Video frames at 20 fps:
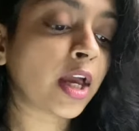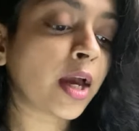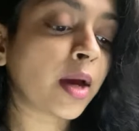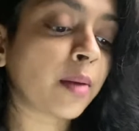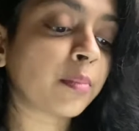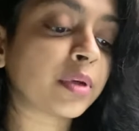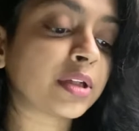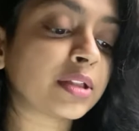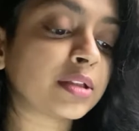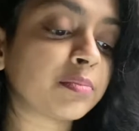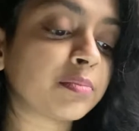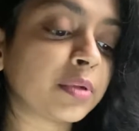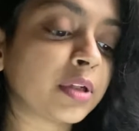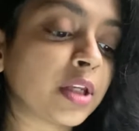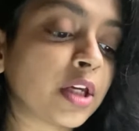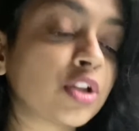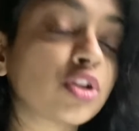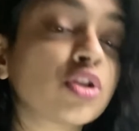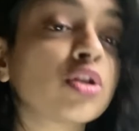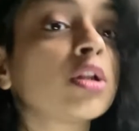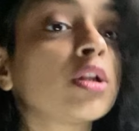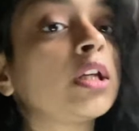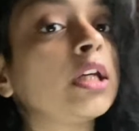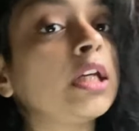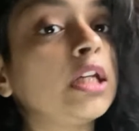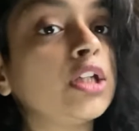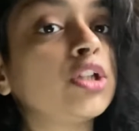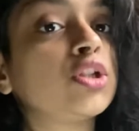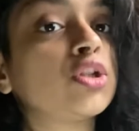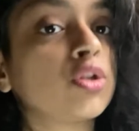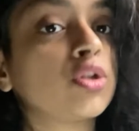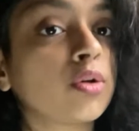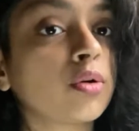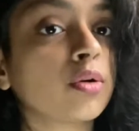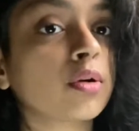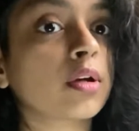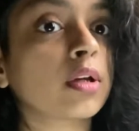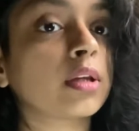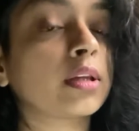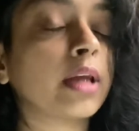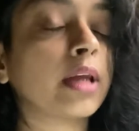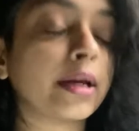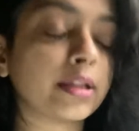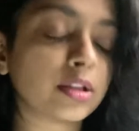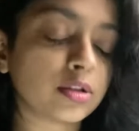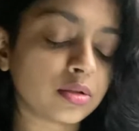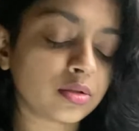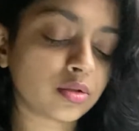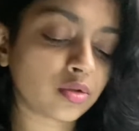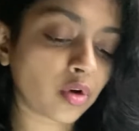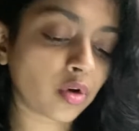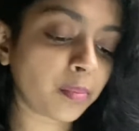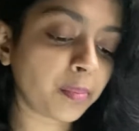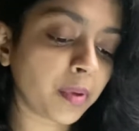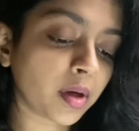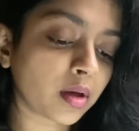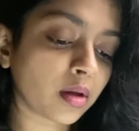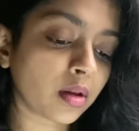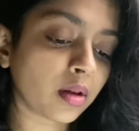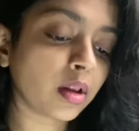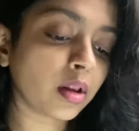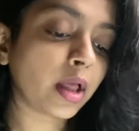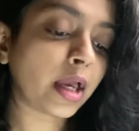precipitation each year. That's tropical.